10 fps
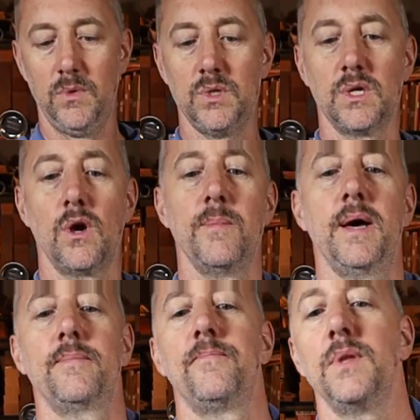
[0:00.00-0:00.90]
Music
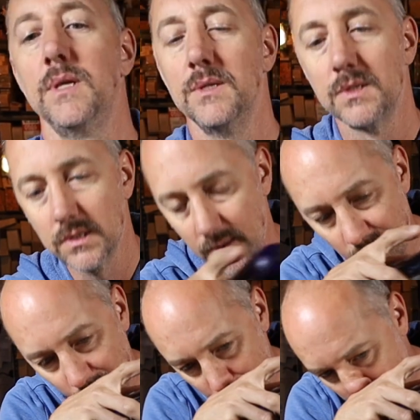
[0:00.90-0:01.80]
Nomad is
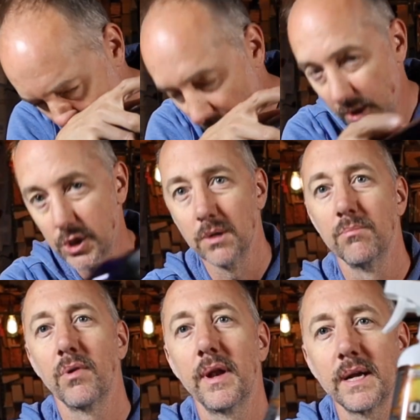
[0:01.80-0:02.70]
some polishing
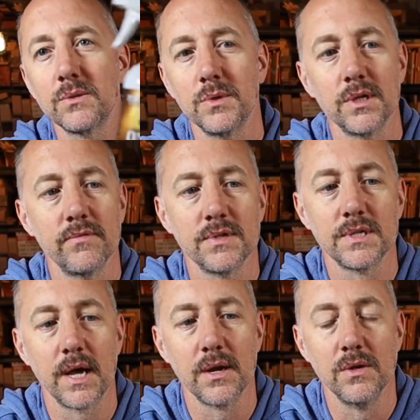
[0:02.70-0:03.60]
products, which I've just
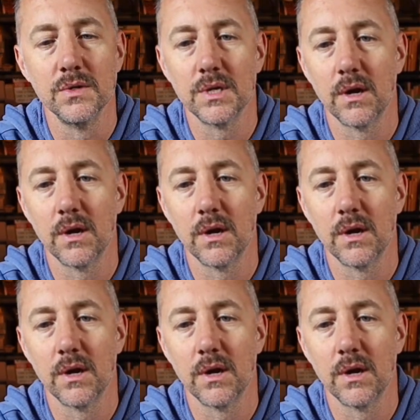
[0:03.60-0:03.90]
started using.